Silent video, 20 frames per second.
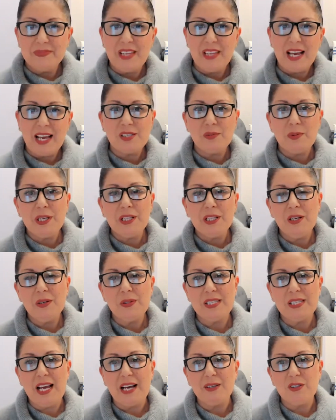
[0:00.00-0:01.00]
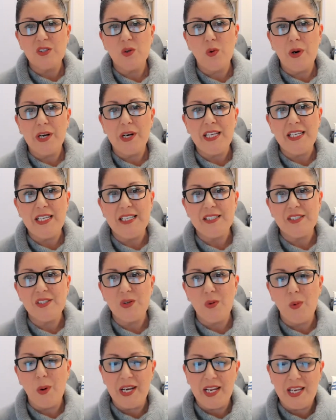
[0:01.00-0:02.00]
As we close out
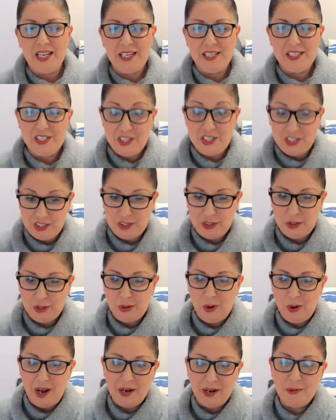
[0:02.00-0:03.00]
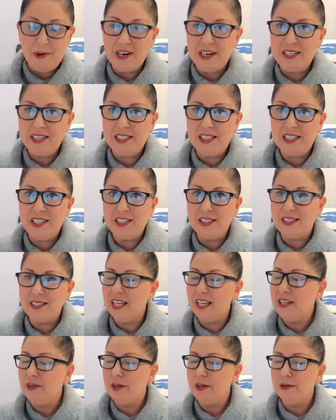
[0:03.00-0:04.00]
2022, I wanted to just
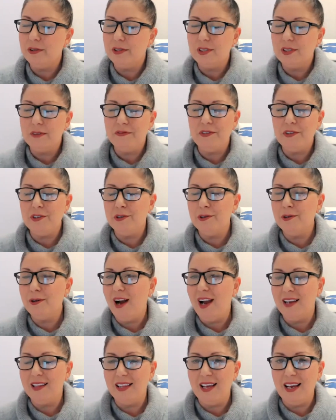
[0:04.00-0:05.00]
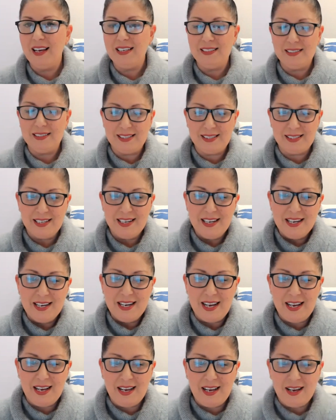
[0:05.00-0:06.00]
let you know just a few highlights
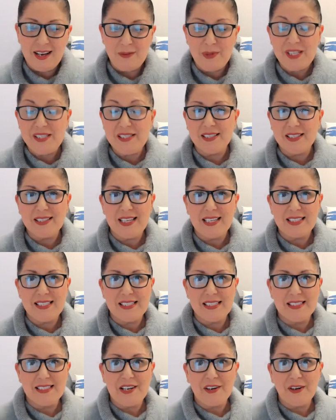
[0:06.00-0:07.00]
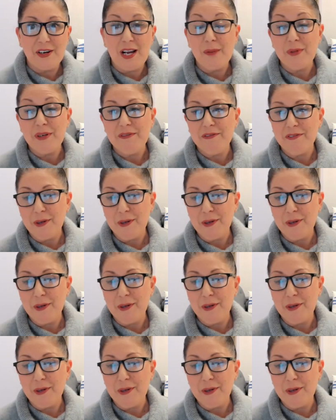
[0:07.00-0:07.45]
and successes that are coming